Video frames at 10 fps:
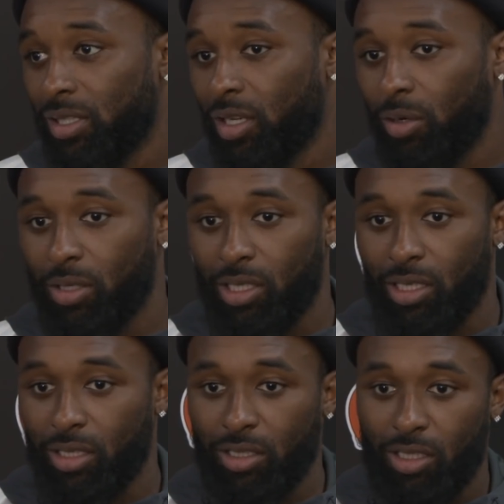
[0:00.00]
You know,
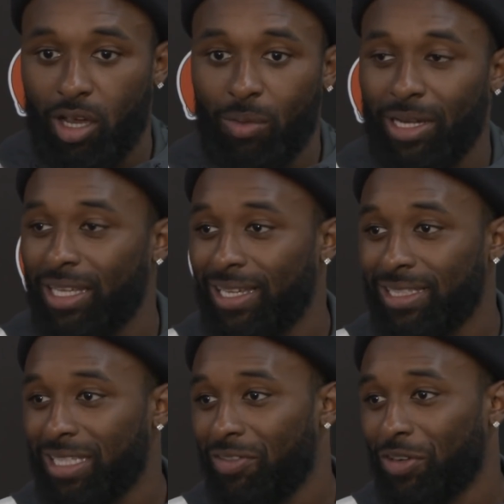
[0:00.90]
you already
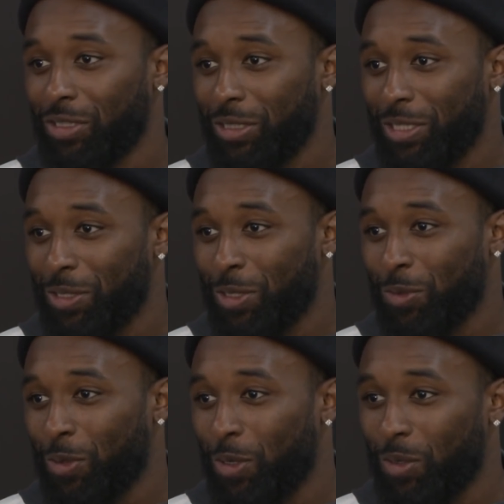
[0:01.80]
against adversity, you're on the
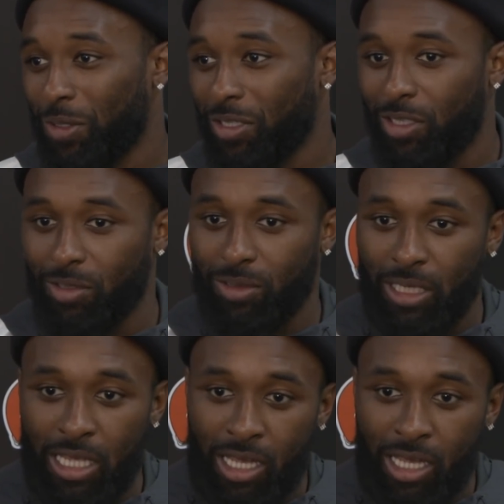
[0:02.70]
road, you know.